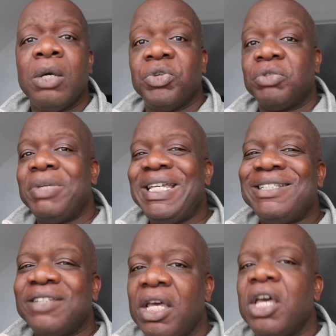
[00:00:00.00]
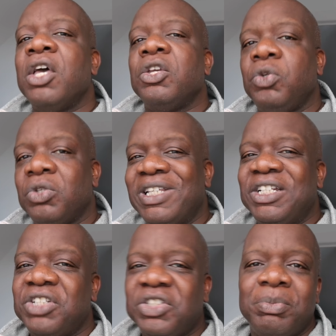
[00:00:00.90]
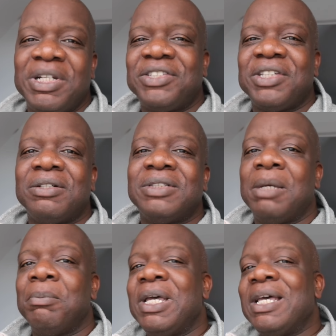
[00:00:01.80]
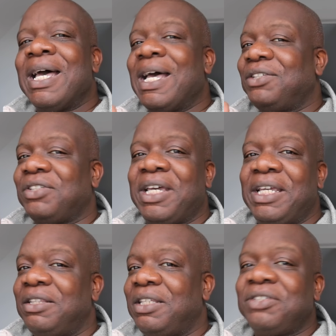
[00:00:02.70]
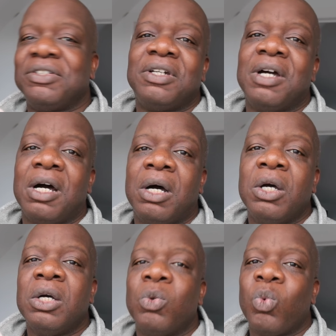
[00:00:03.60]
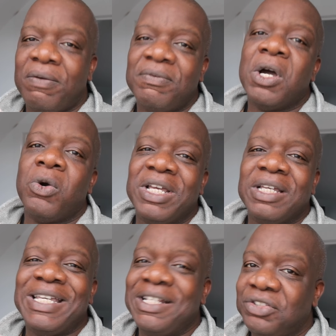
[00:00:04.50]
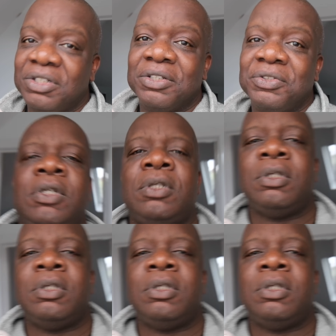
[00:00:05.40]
which means you could legitimately sell them as a decent car with no incidents.